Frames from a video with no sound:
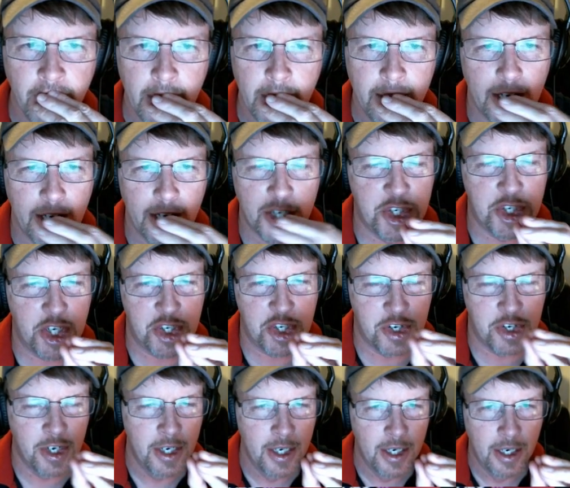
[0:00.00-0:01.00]
it's
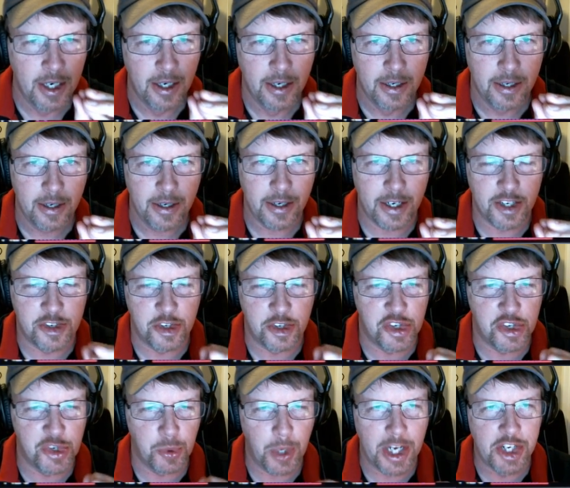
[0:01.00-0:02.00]
just it's a
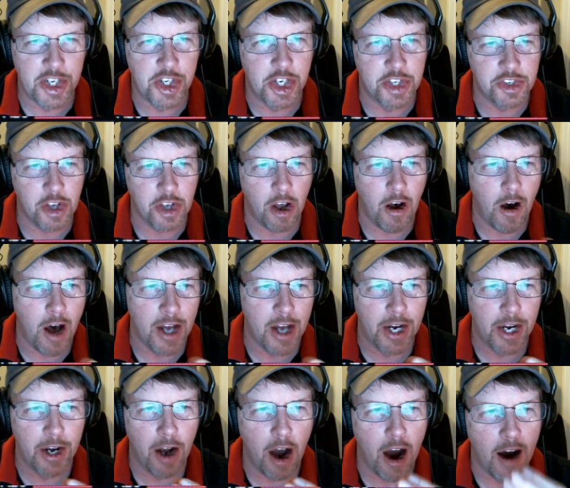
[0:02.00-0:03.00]
switch. It's on
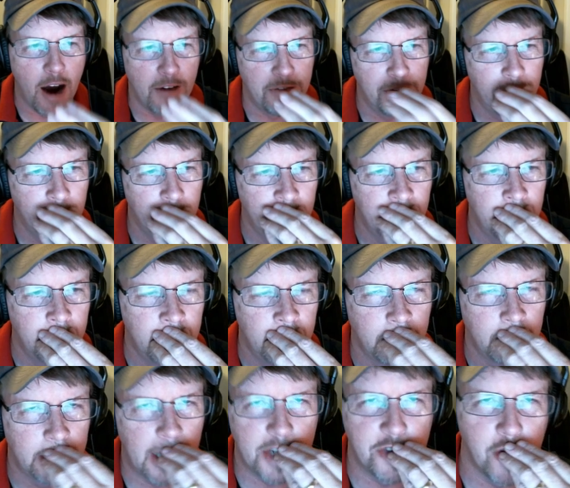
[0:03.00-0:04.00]
and off.
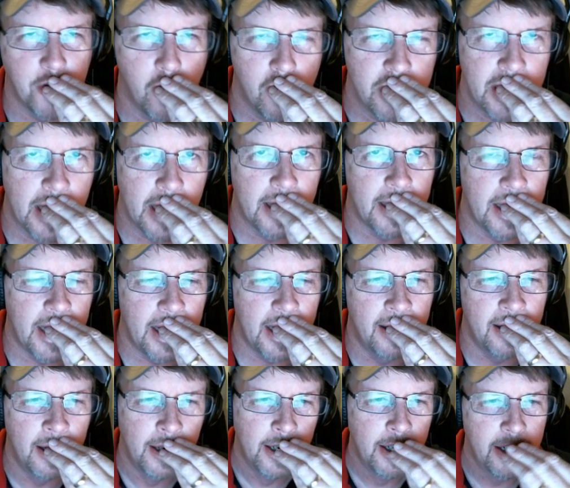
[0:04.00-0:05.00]
That's all you
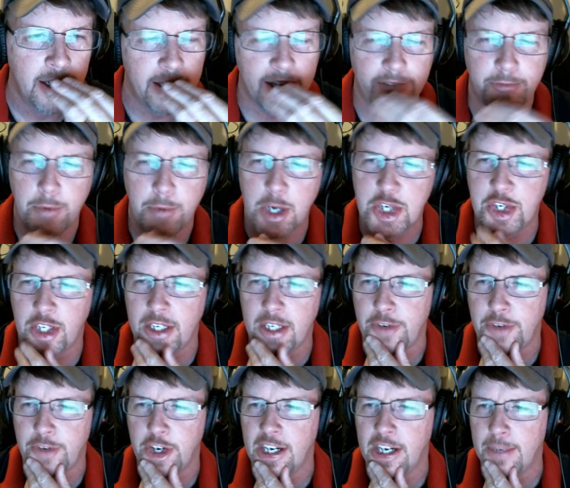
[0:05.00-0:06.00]
need, especially
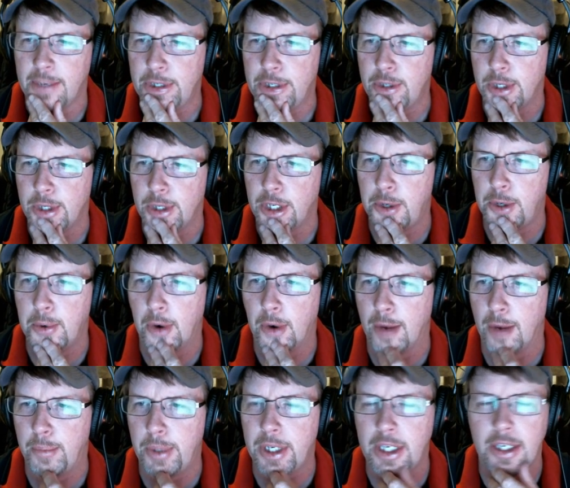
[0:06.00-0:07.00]
if you're going to be doing
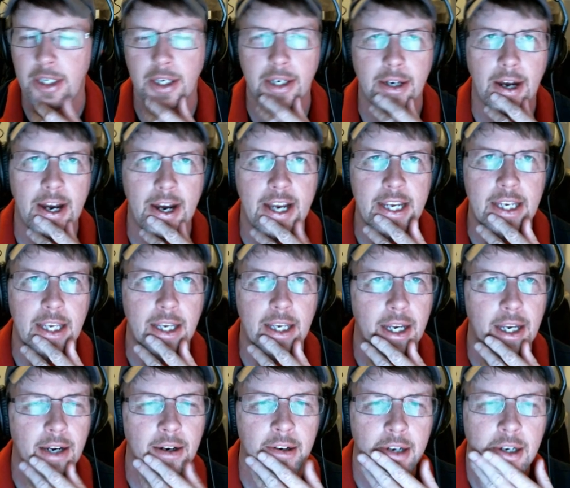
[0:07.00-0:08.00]
QRP and
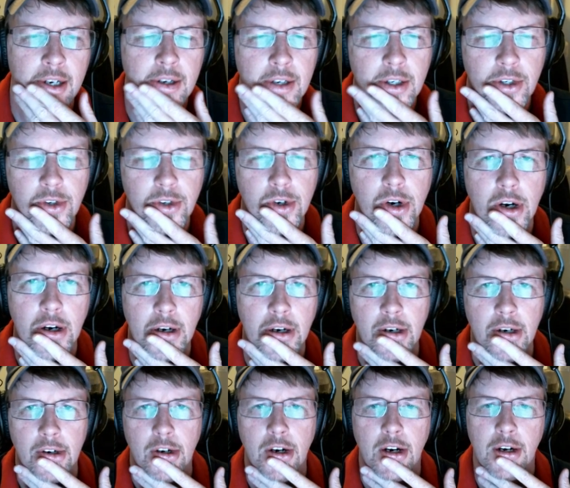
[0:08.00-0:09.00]
hiking, or
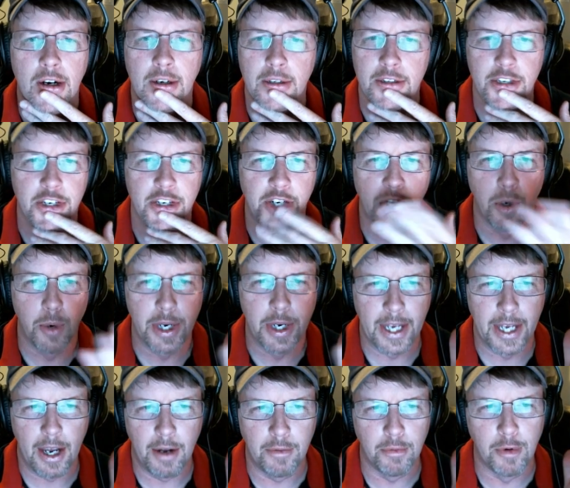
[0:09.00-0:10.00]
or you're
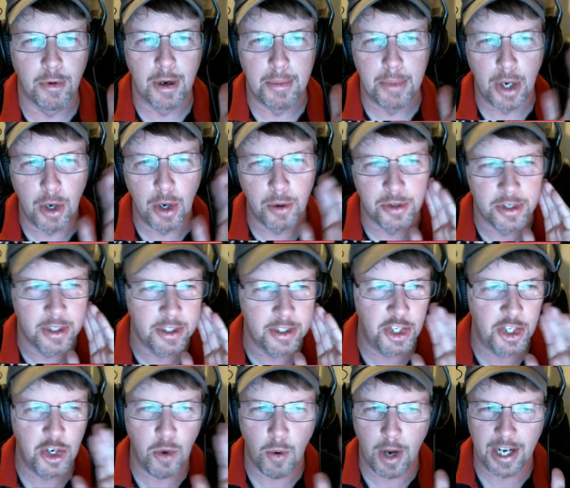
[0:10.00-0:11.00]
going out remote.
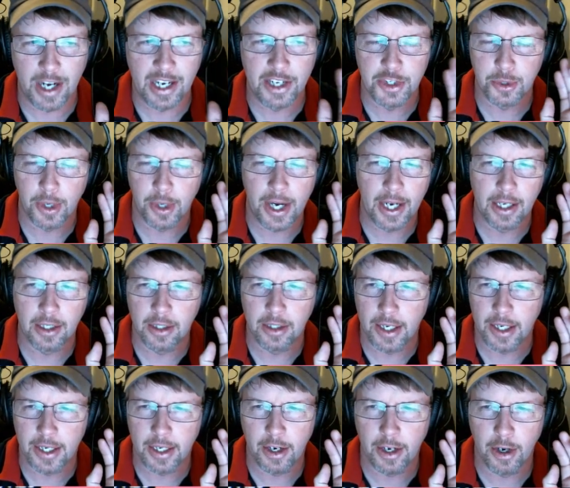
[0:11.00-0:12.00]
You don't want to drag a
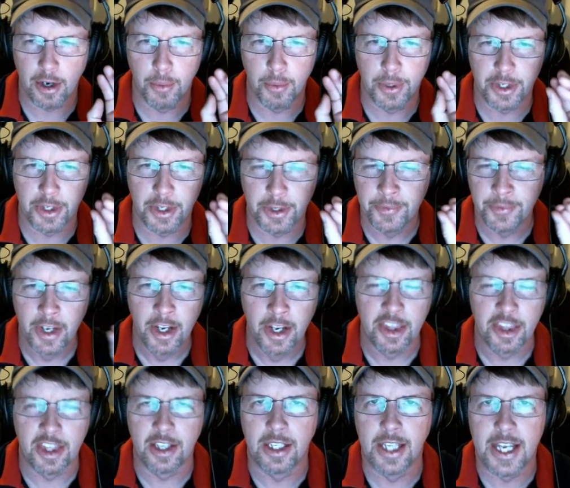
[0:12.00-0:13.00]
lot of gear with you.
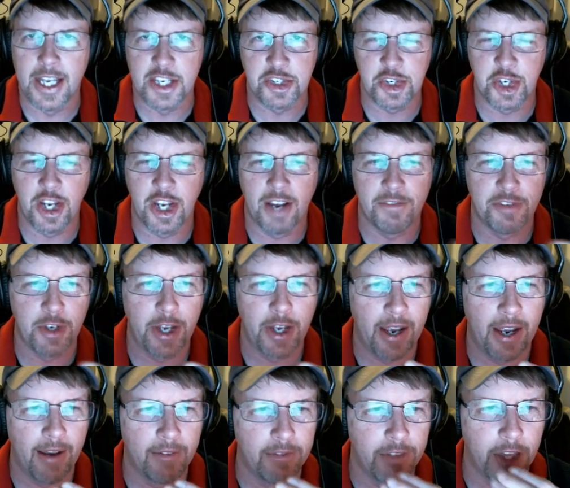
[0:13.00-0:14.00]
The less stuff you
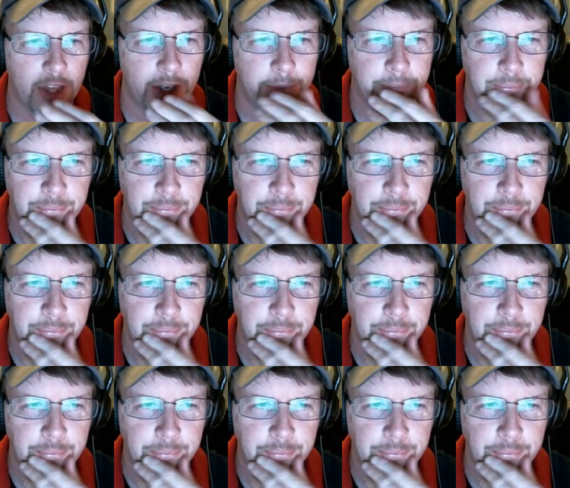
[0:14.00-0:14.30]
have, the